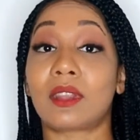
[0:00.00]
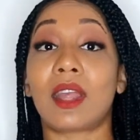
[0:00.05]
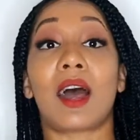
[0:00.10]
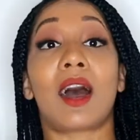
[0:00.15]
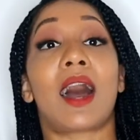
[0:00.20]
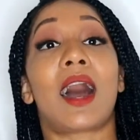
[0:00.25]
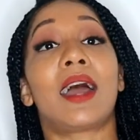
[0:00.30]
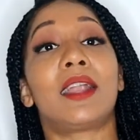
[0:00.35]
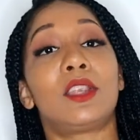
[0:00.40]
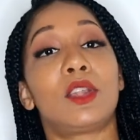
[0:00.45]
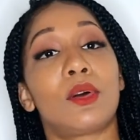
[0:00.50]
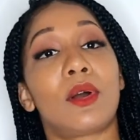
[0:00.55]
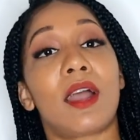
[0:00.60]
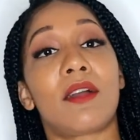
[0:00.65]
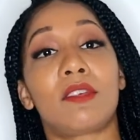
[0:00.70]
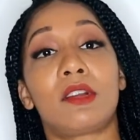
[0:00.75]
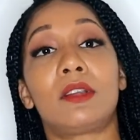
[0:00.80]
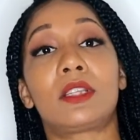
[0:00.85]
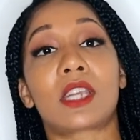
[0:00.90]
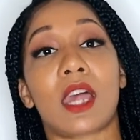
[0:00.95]
Now I know
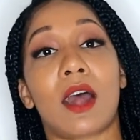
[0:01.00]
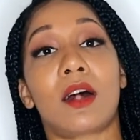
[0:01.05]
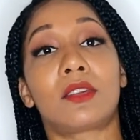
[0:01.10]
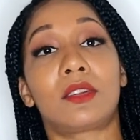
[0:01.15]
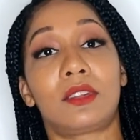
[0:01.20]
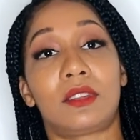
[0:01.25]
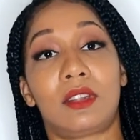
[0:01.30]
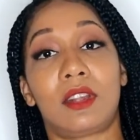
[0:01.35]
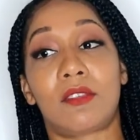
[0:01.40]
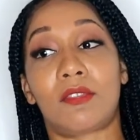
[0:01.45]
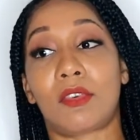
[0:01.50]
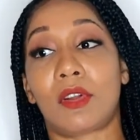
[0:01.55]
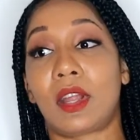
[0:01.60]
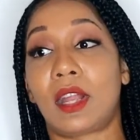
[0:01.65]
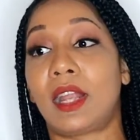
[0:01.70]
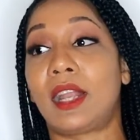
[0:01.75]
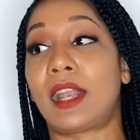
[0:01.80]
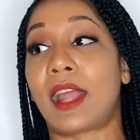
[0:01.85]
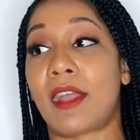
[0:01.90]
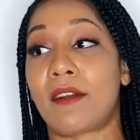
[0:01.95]
every child is
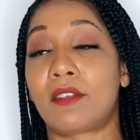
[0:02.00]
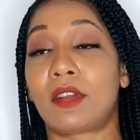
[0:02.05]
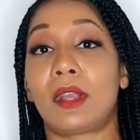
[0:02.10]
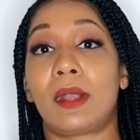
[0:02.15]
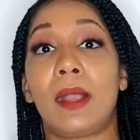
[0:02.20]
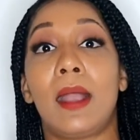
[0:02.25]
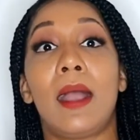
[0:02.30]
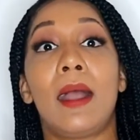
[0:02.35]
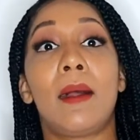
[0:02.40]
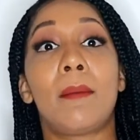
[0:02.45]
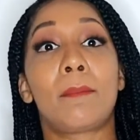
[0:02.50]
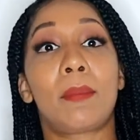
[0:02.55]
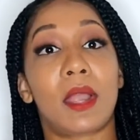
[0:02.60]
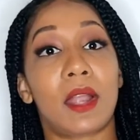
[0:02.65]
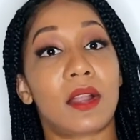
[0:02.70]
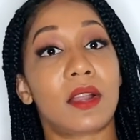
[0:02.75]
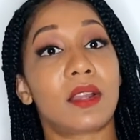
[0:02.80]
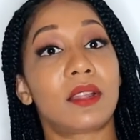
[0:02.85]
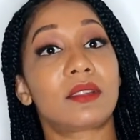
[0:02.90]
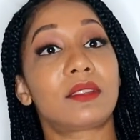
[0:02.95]
different and every
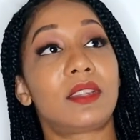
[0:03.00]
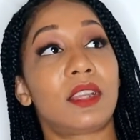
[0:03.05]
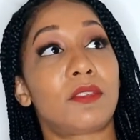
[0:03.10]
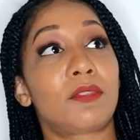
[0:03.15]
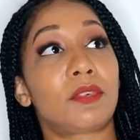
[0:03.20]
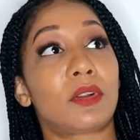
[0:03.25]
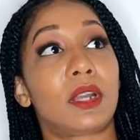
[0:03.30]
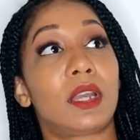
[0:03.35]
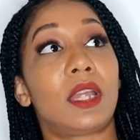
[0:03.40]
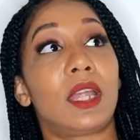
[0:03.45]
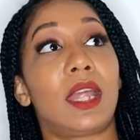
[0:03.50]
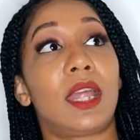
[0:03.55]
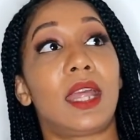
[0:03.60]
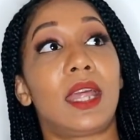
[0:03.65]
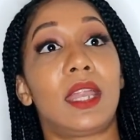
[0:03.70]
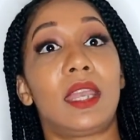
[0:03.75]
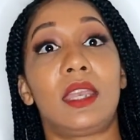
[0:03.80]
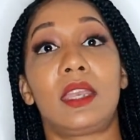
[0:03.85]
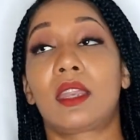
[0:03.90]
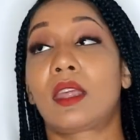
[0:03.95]
parent is different,
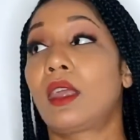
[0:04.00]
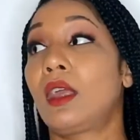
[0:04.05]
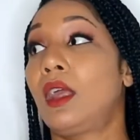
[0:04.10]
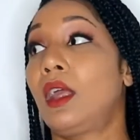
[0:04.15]
and